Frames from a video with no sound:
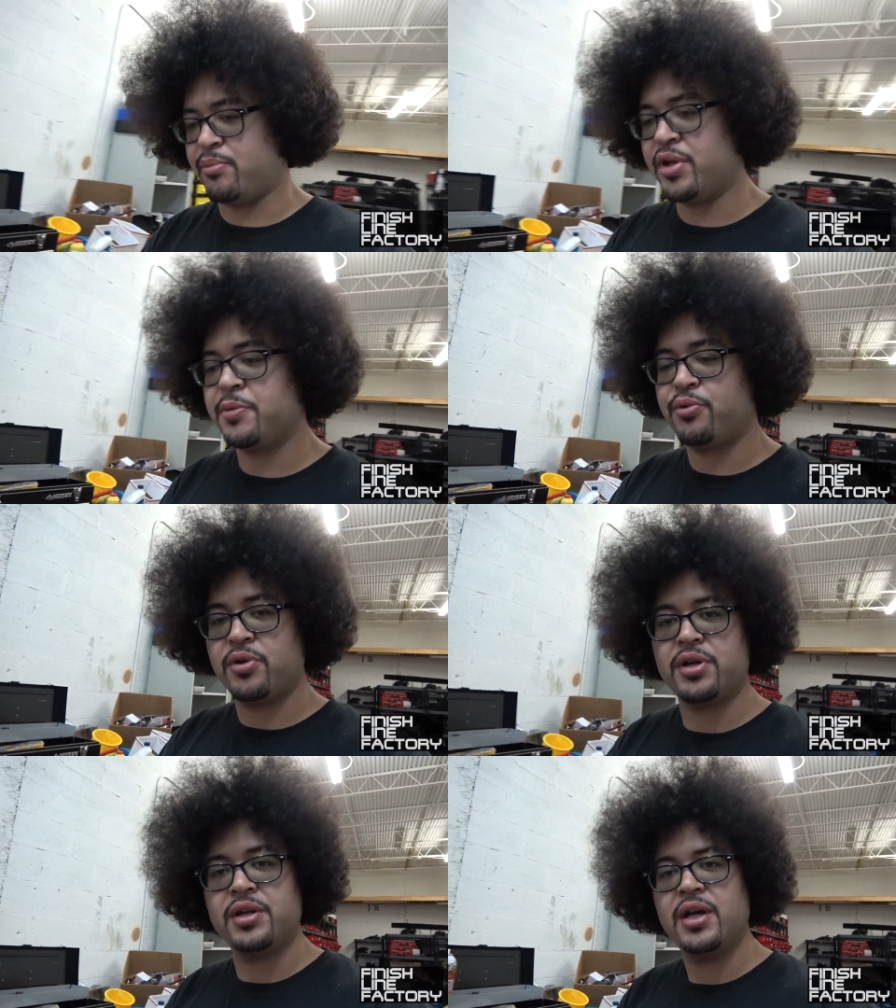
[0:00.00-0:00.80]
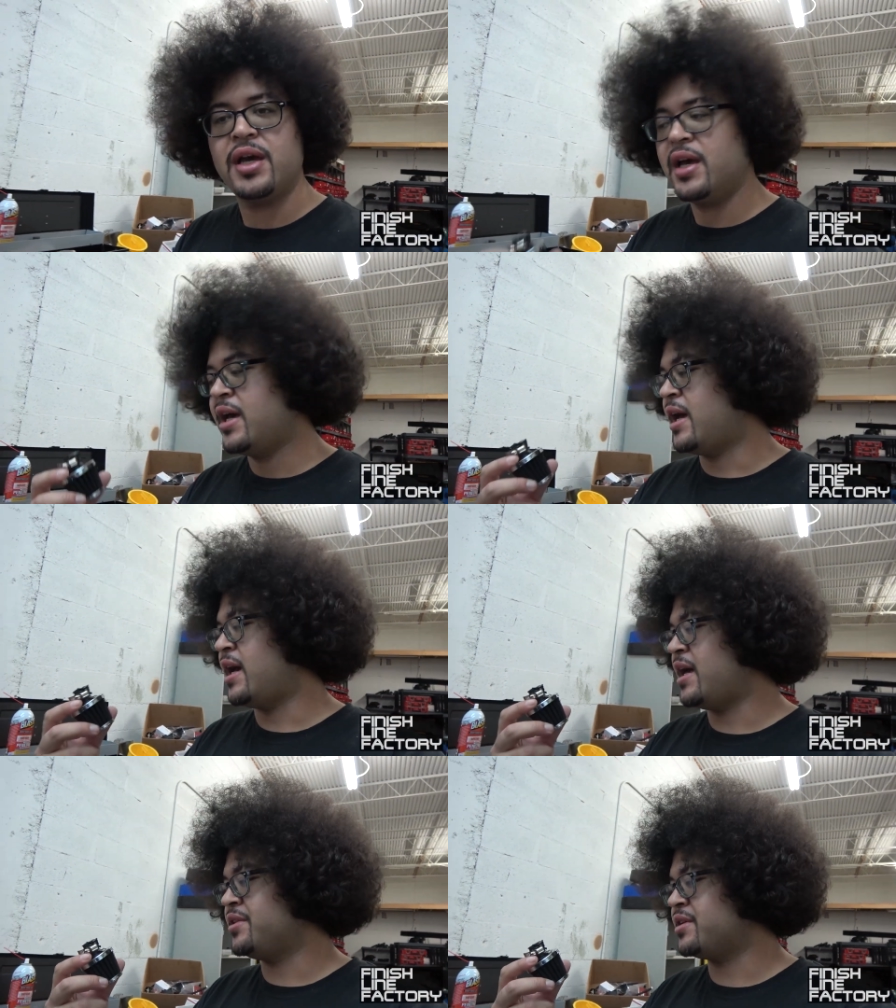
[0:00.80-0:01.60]
breather port.
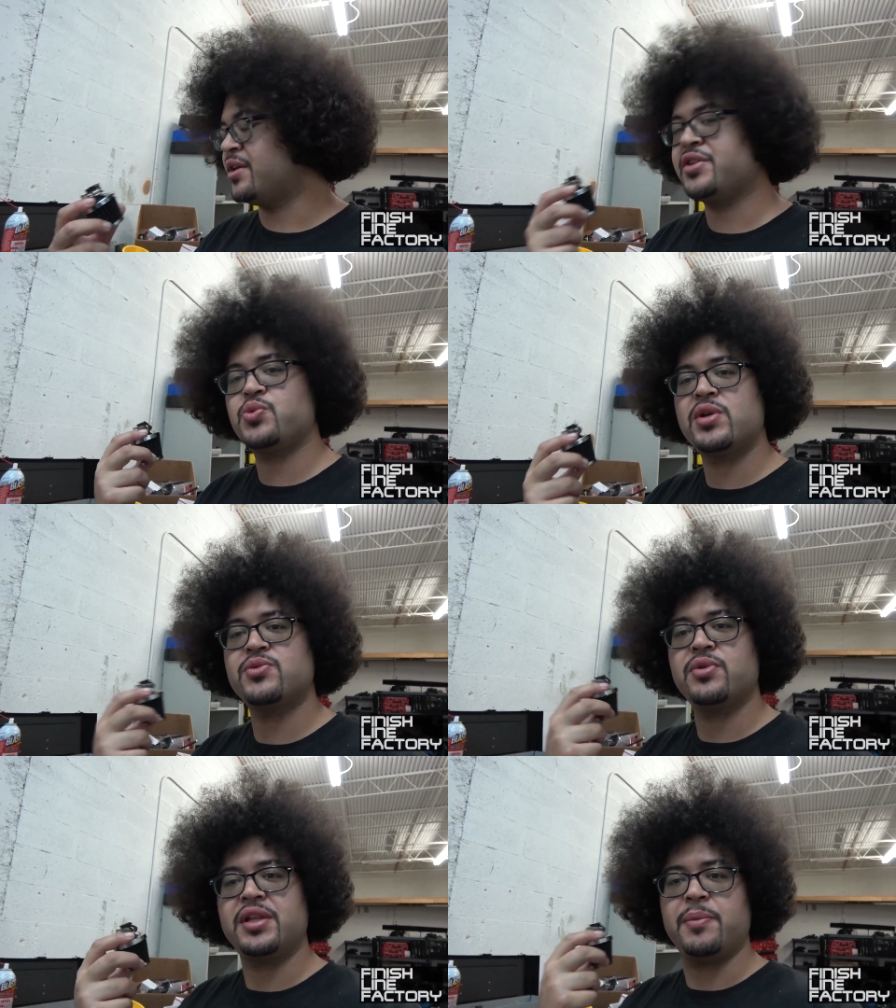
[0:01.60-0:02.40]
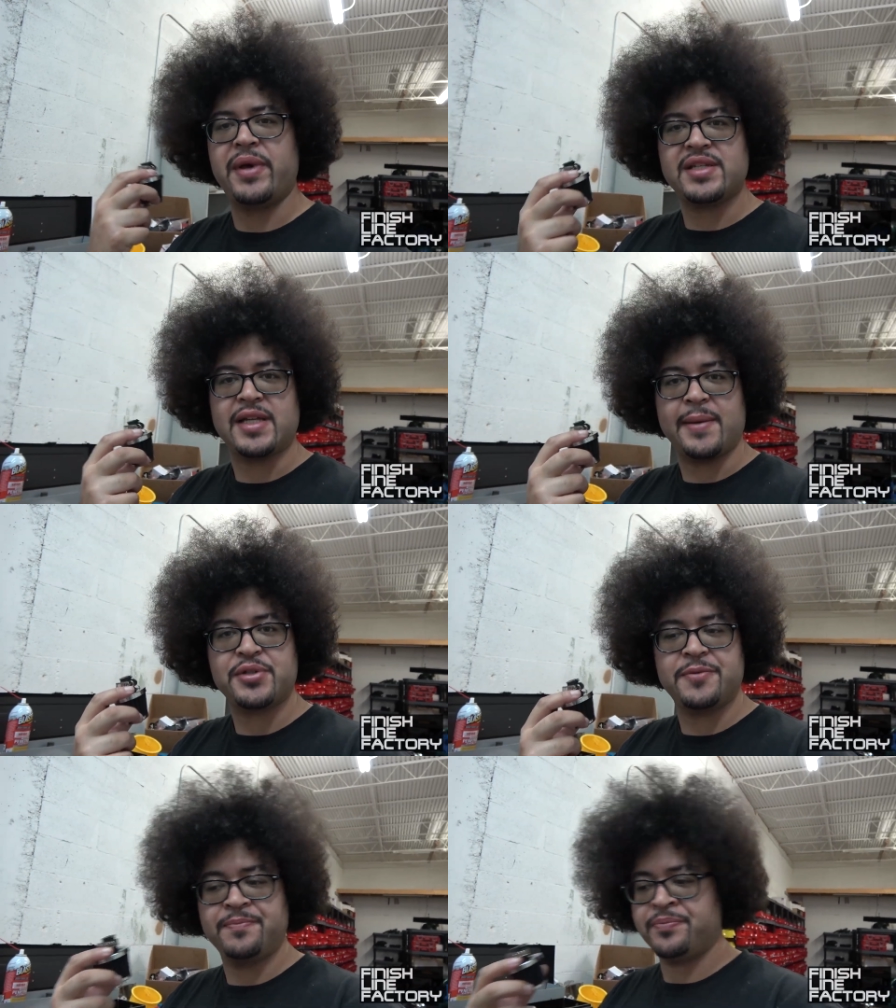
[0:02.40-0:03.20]
And this wasn't really the best option.